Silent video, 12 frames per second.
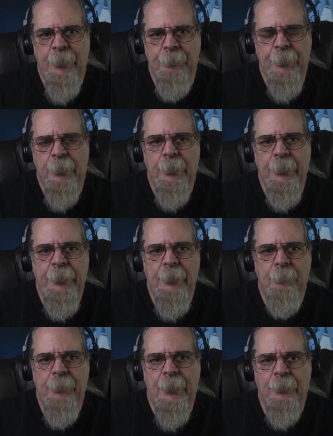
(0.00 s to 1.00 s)
typically
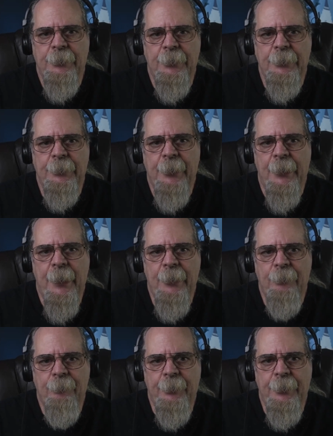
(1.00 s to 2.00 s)
about 6 to
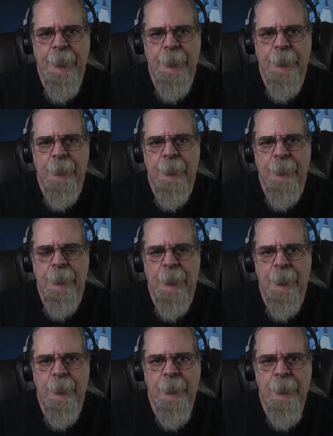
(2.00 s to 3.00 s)
8 weeks.
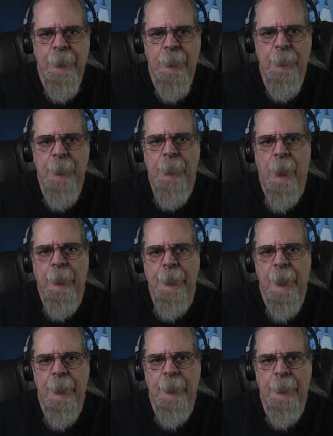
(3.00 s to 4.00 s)
So you'll be parked
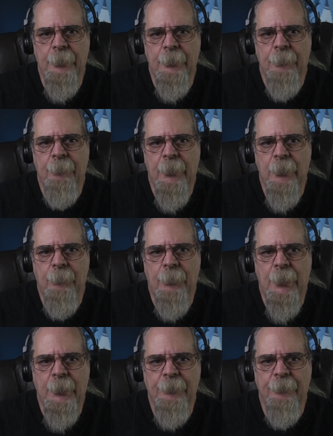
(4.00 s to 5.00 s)
out at the
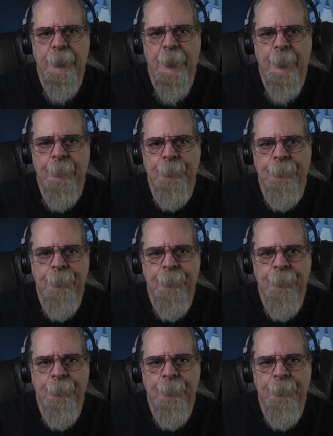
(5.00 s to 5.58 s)
mailbox for that.